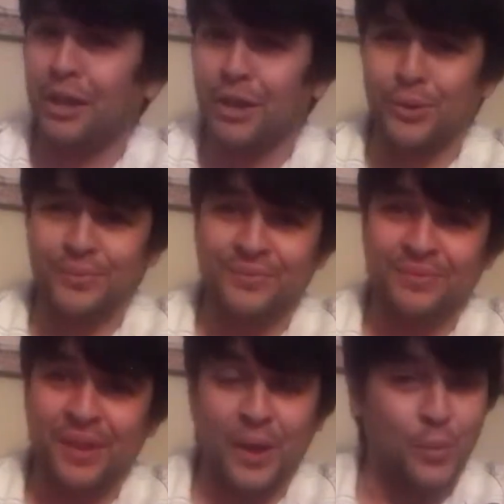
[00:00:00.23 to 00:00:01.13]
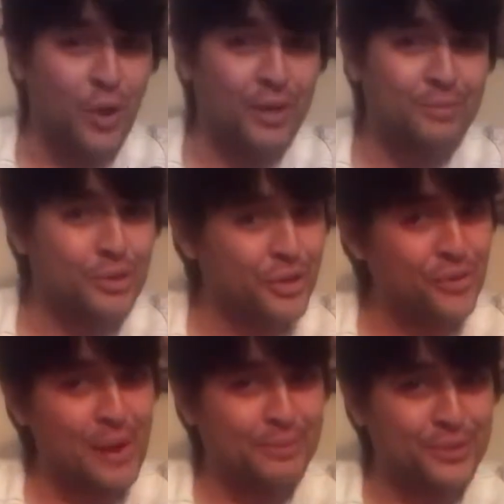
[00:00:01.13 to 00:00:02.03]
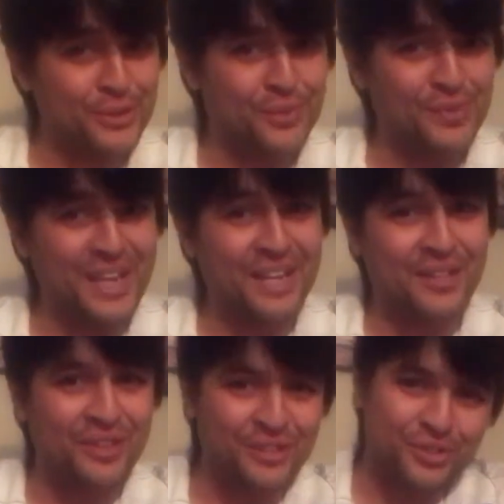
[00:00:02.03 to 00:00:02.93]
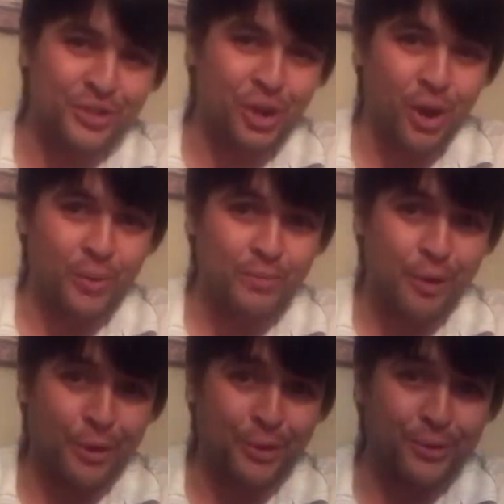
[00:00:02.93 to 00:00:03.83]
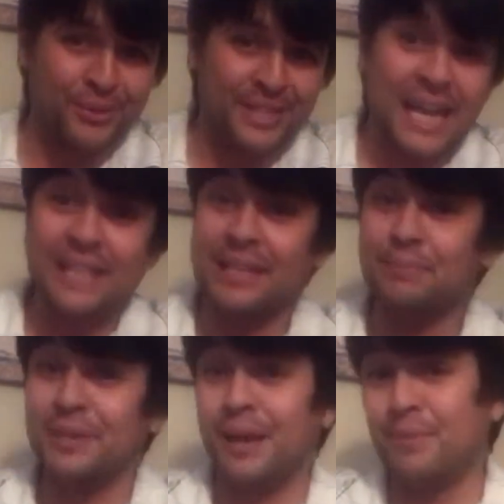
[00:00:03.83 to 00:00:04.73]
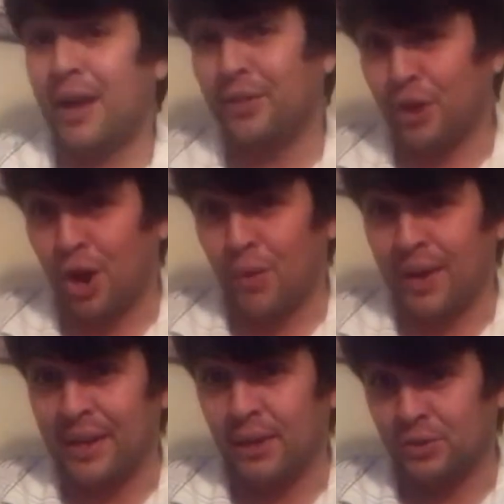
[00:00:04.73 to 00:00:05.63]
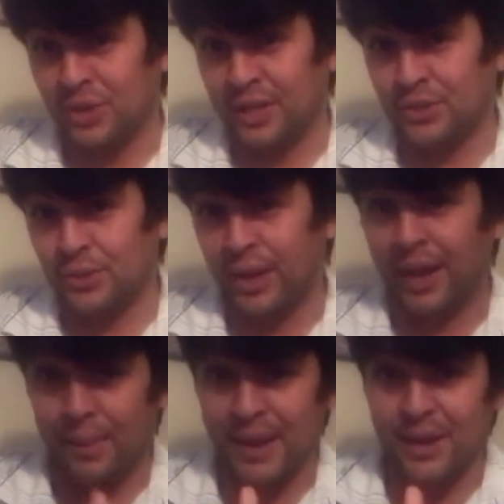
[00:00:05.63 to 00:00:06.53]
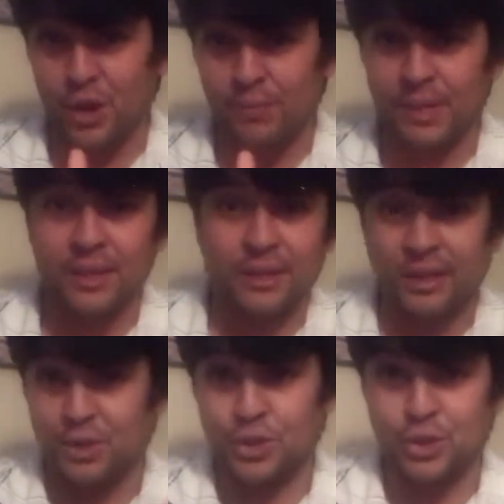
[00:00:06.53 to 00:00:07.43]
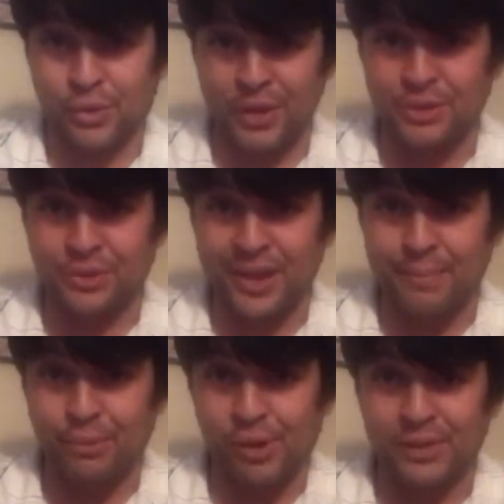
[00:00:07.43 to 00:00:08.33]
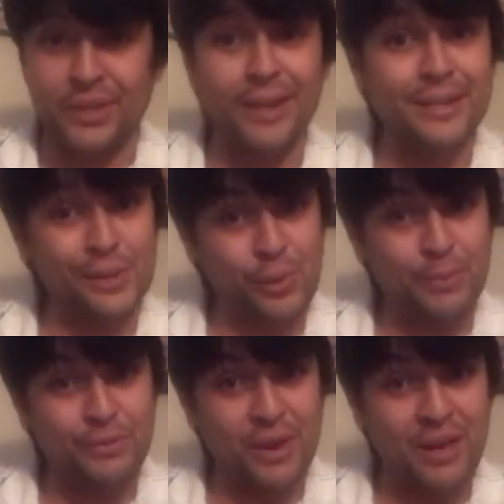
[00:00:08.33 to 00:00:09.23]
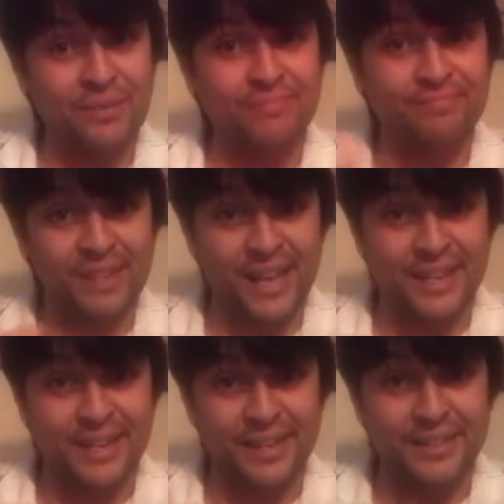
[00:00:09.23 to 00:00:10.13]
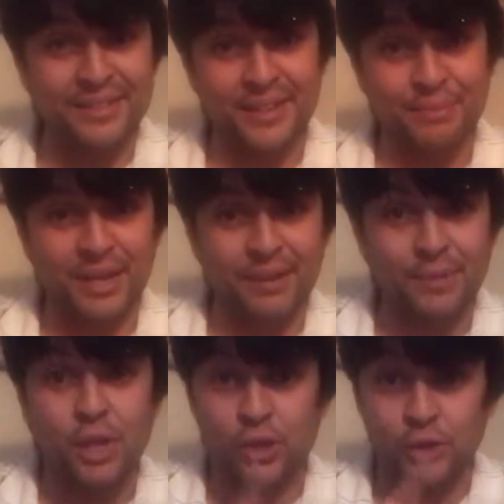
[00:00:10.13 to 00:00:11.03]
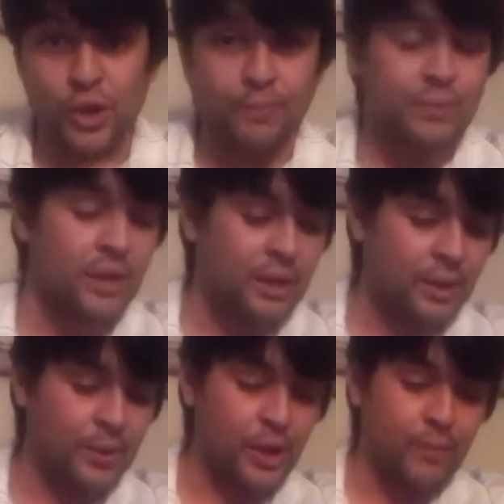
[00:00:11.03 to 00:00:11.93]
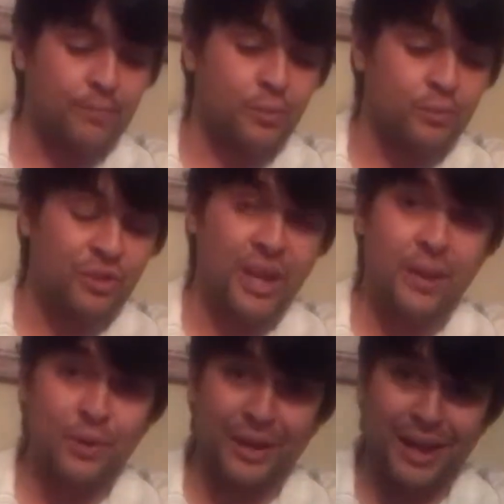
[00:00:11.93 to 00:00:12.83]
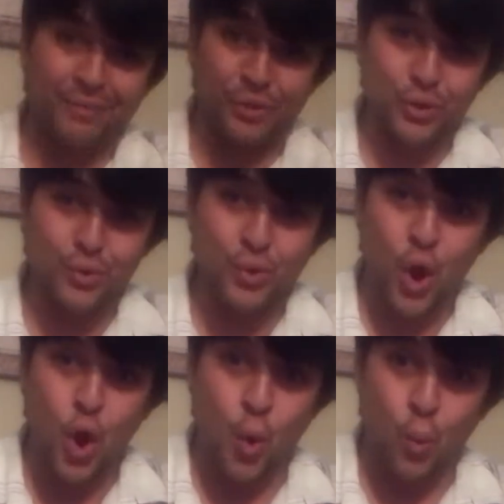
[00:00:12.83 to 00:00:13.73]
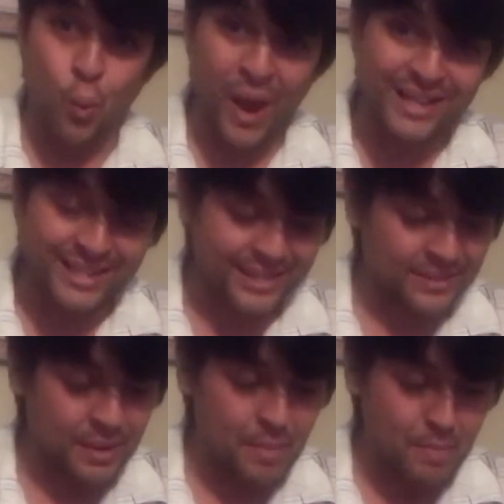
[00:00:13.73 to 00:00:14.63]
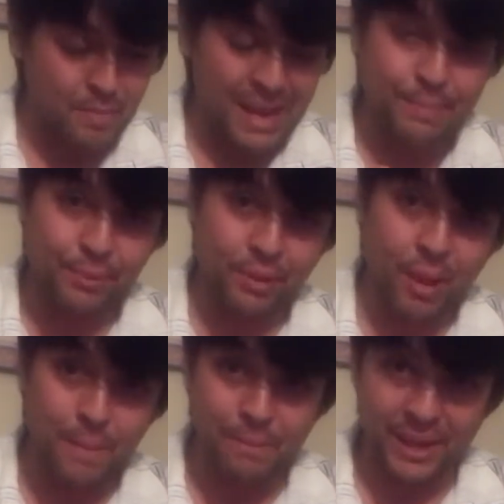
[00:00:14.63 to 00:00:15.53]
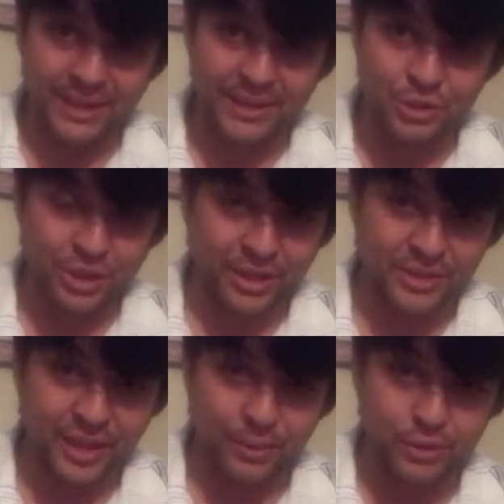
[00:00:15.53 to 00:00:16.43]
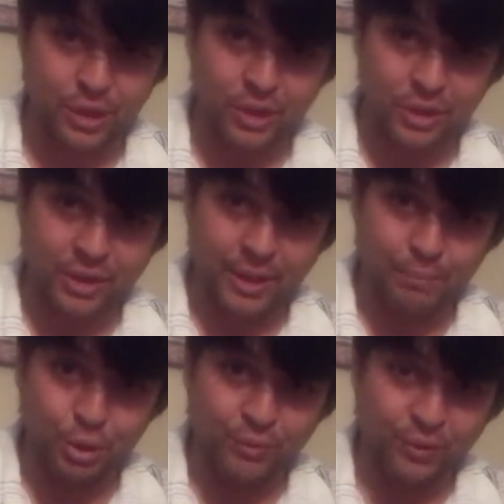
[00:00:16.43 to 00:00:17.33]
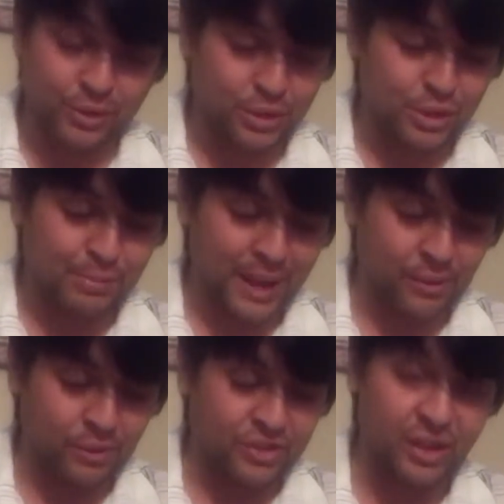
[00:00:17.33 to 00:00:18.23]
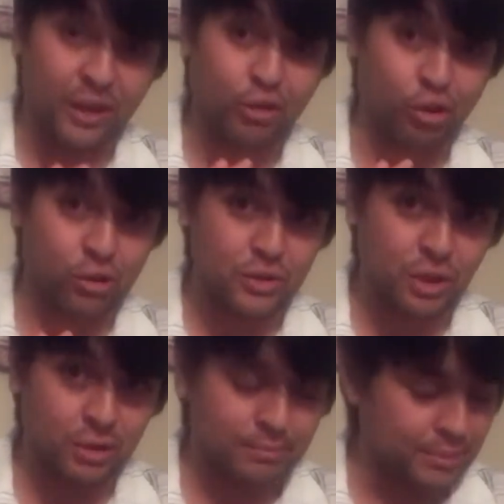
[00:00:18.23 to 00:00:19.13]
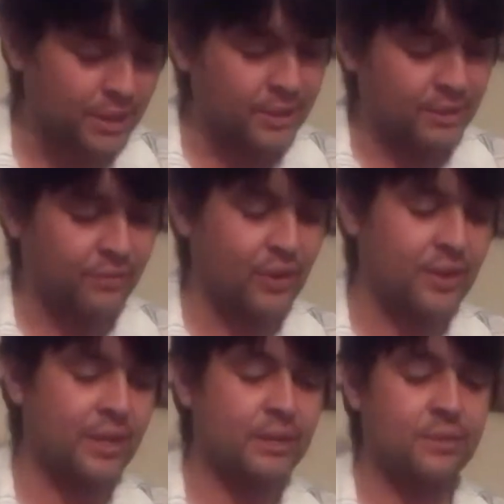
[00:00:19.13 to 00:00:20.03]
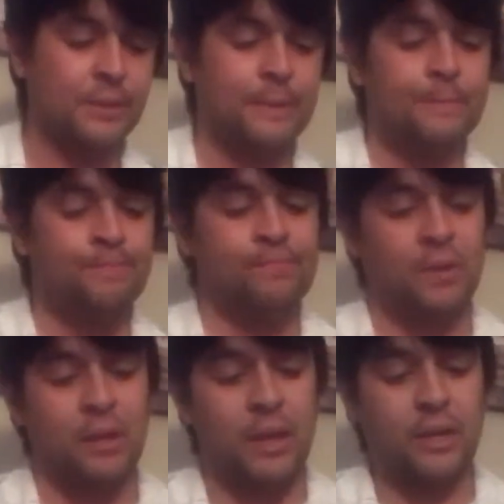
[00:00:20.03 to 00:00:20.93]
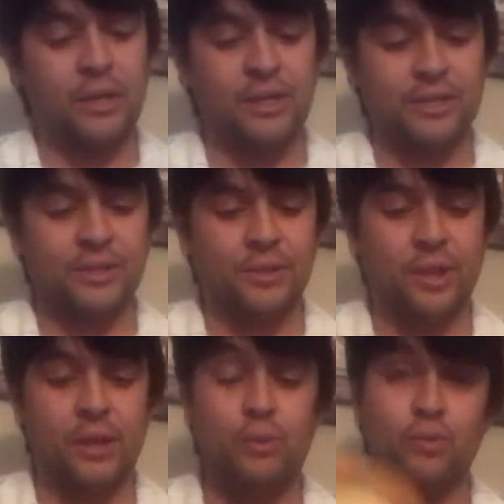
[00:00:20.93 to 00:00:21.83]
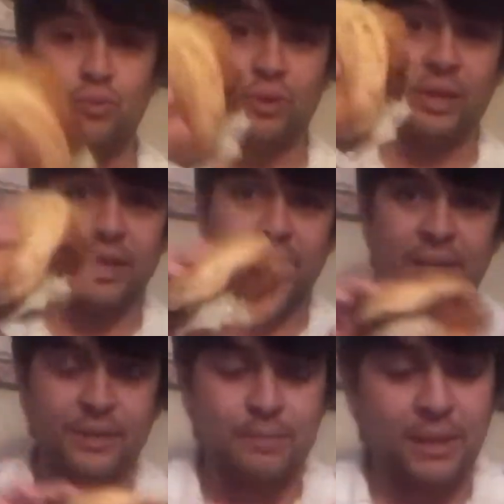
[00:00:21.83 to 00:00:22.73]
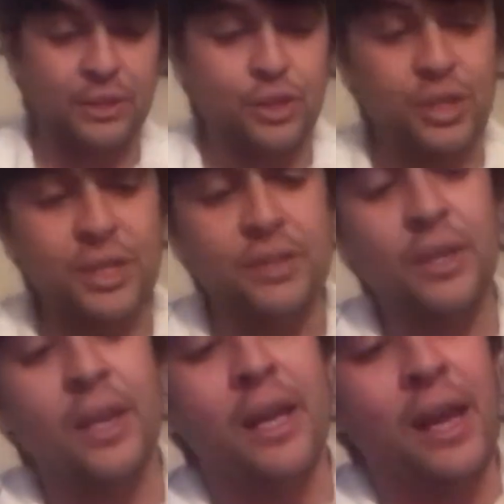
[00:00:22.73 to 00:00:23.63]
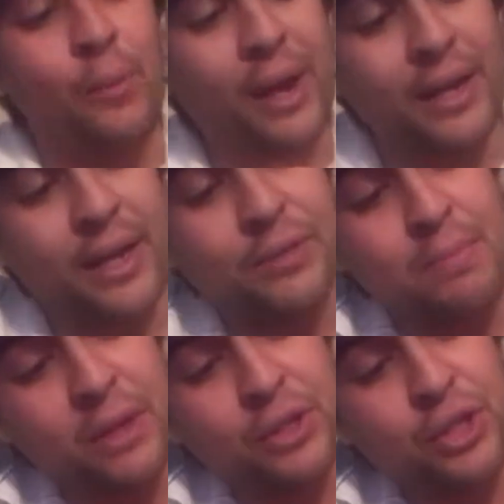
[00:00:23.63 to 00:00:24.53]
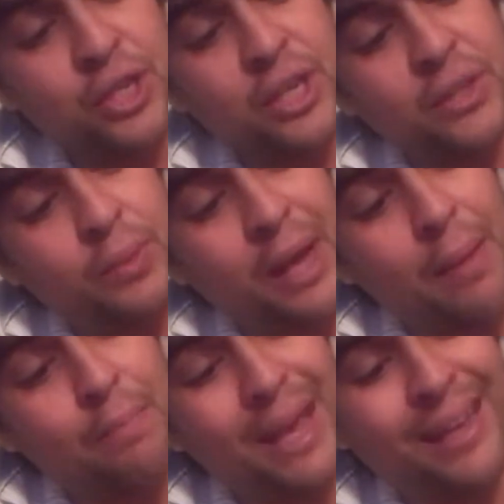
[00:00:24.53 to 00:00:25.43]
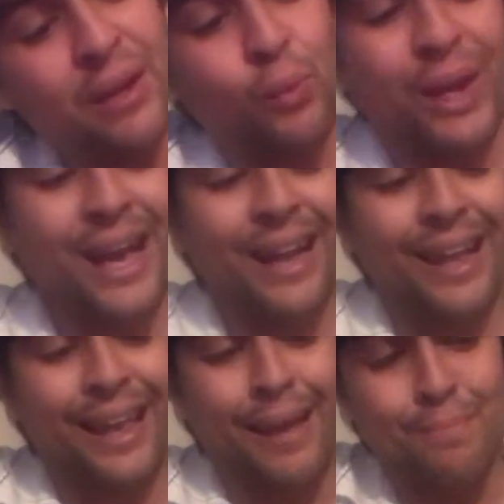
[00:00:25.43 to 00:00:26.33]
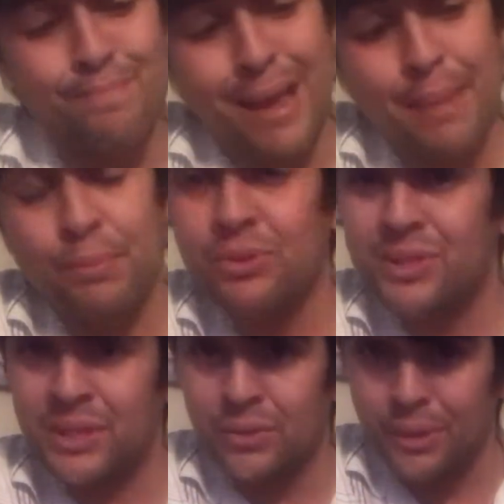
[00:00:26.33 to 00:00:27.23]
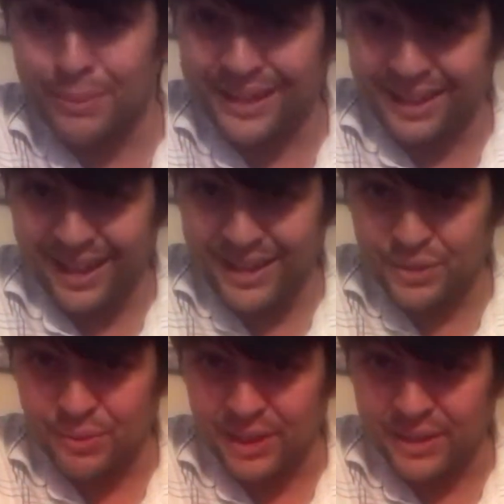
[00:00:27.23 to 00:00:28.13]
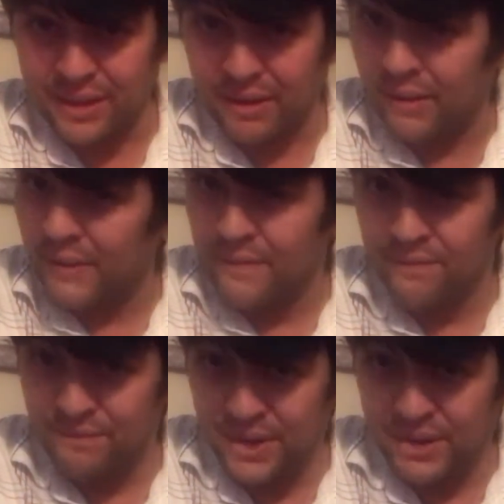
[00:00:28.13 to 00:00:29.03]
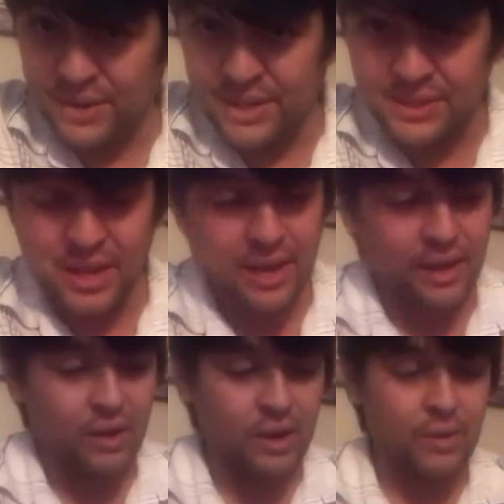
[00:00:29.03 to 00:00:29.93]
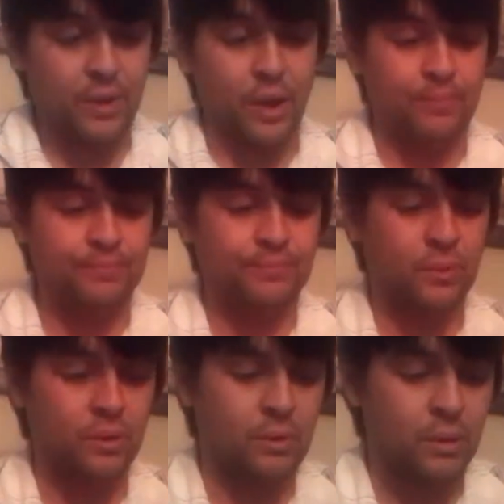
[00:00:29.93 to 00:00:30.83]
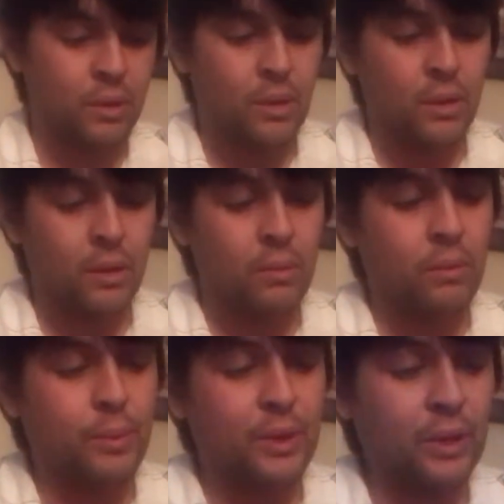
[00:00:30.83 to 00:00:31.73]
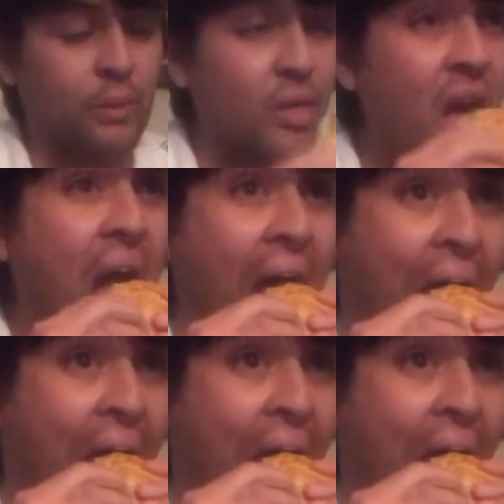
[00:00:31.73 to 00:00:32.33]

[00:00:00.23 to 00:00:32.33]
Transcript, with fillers: Hello, and welcome to another episode of Eating Things in the Car with Mario. Except I'm not in the car right now, so that's okay. I'm at home because it's torrential downpour outside, and I don't want to be driving and eating at the same time. So here we go. Today we're going to have the new Wendy's Maple Bacon Chicken Sandwich. Look at that beautiful little spiral. It's on a croissant bun. It's very nice. And look at this. All right, ooh, look at that nice melty cheese. We got nice melty cheese, we got bacon, we got like a maple syrup glaze right there. Very exciting. All right, here we go. What are we dealing with?